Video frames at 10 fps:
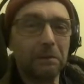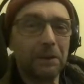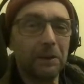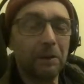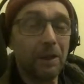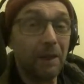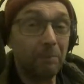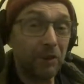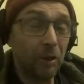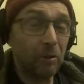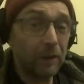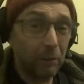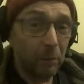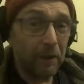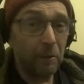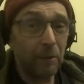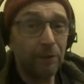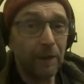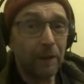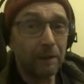so I'm totally with you
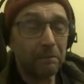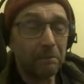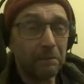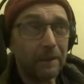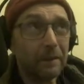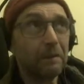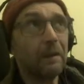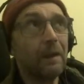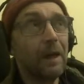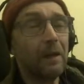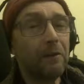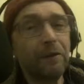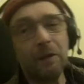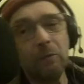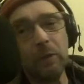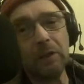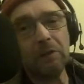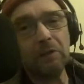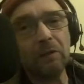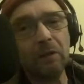on that. I think we
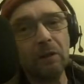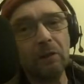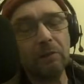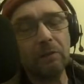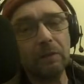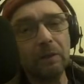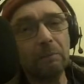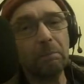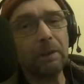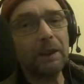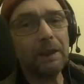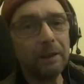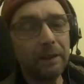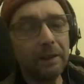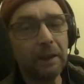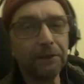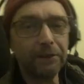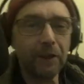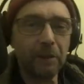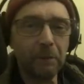should go completely Dad's
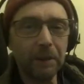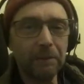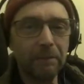Army.